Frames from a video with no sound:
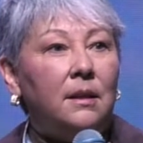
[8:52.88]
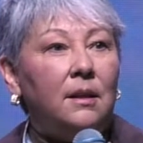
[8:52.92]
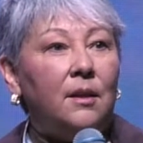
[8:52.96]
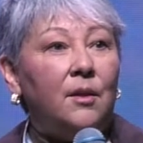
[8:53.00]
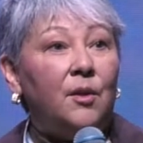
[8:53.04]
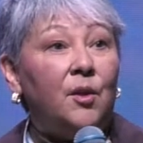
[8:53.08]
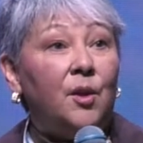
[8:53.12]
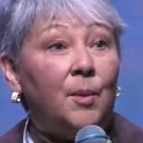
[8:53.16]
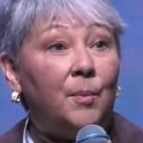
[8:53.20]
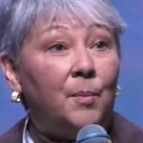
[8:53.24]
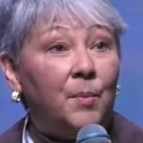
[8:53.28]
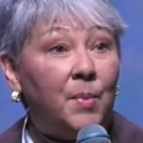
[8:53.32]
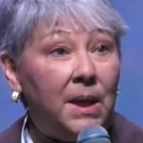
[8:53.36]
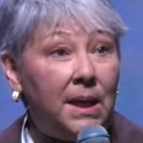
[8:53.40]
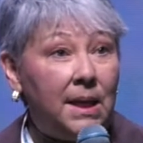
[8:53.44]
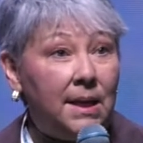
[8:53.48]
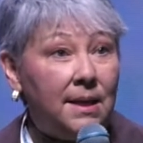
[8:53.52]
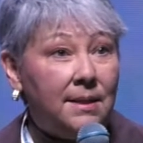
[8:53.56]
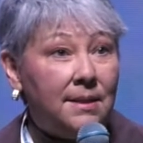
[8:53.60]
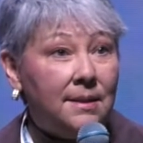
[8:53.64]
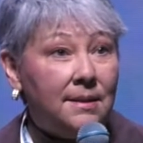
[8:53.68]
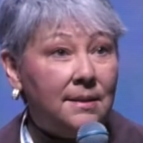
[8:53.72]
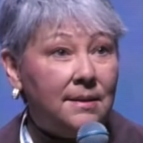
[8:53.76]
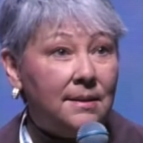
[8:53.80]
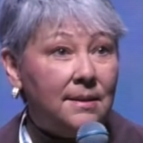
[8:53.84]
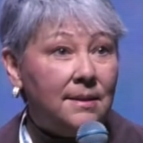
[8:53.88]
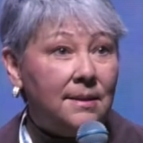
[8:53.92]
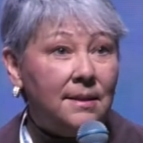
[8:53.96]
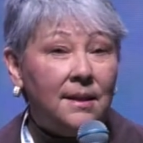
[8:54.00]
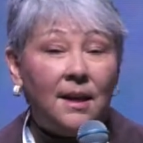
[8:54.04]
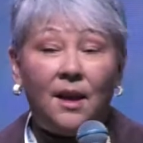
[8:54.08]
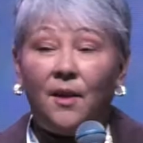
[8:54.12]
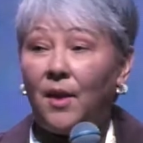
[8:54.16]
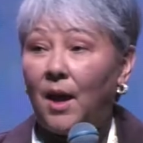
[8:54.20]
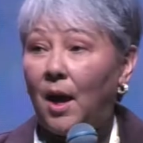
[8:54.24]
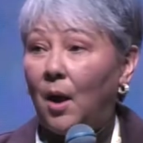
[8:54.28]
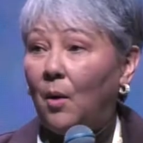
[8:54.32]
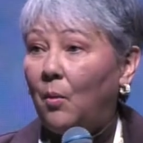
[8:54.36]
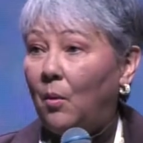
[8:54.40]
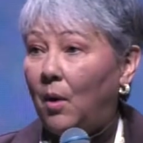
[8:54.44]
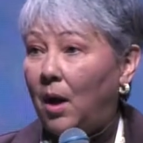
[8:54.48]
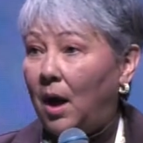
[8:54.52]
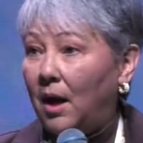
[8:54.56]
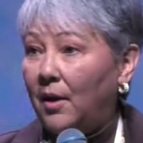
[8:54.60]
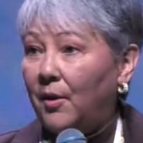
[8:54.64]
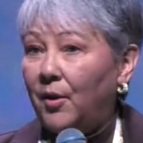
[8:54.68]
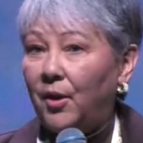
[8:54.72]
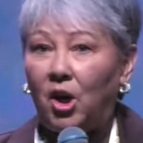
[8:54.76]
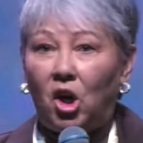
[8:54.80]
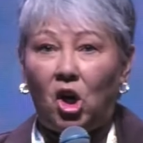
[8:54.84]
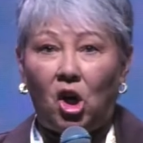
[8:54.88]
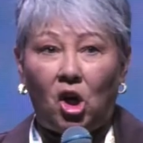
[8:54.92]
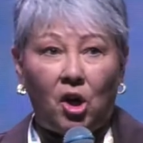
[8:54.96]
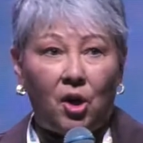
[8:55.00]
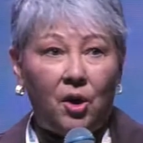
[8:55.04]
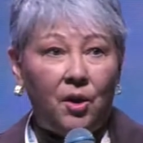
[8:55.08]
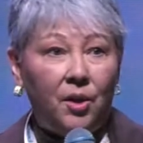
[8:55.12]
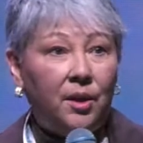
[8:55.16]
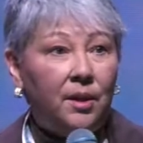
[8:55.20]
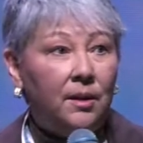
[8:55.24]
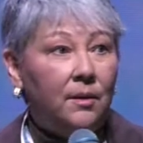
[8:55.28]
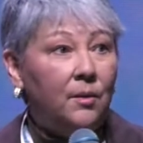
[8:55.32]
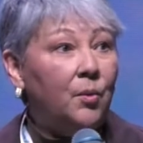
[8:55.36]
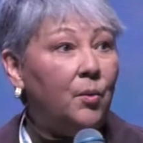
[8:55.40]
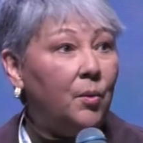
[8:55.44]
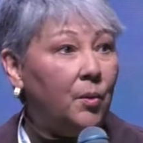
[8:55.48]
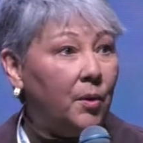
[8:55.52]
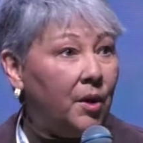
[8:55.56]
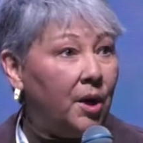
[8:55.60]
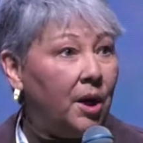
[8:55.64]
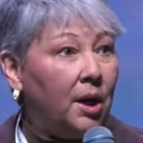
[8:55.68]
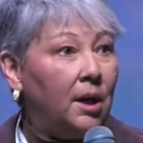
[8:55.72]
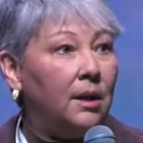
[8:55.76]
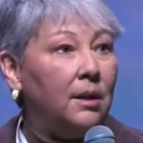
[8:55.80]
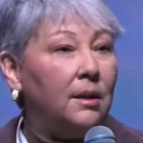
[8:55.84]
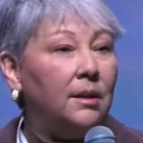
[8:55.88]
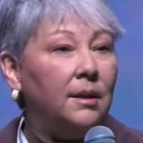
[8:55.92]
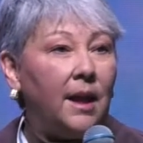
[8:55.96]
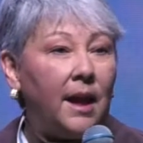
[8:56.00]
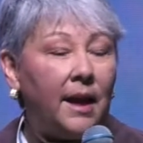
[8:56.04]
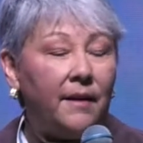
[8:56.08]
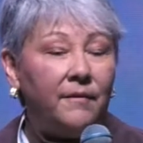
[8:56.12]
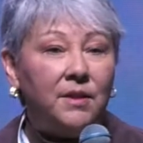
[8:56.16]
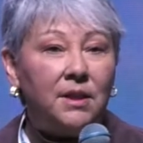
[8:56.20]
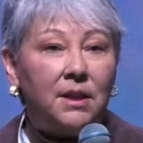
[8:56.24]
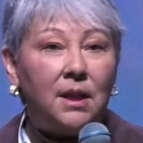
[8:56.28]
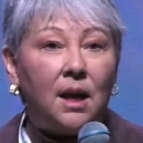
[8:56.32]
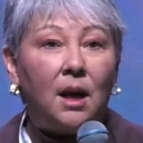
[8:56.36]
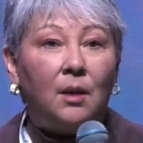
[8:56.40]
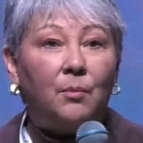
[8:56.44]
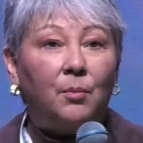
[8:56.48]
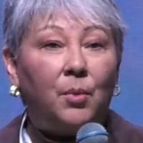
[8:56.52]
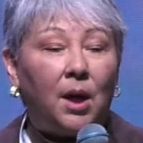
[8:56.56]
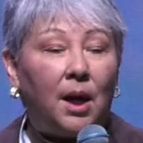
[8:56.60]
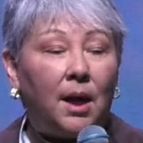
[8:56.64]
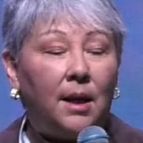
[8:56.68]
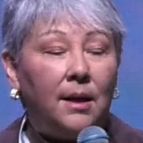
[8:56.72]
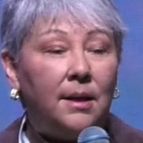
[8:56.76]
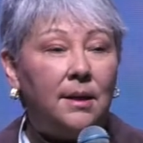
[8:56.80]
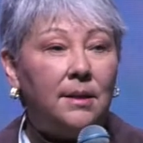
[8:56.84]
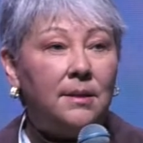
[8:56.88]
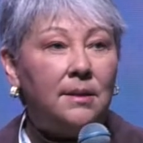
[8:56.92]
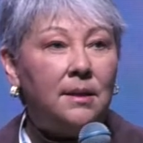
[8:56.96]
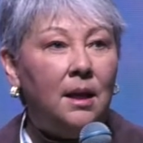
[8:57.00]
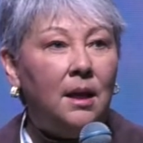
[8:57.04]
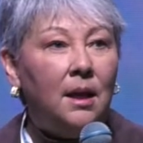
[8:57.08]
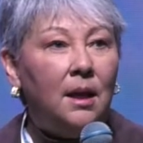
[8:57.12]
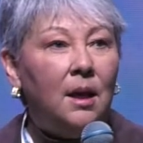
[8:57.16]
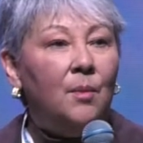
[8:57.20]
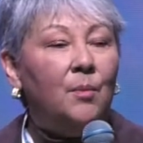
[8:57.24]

the beasts that walk the earth with our livestock products,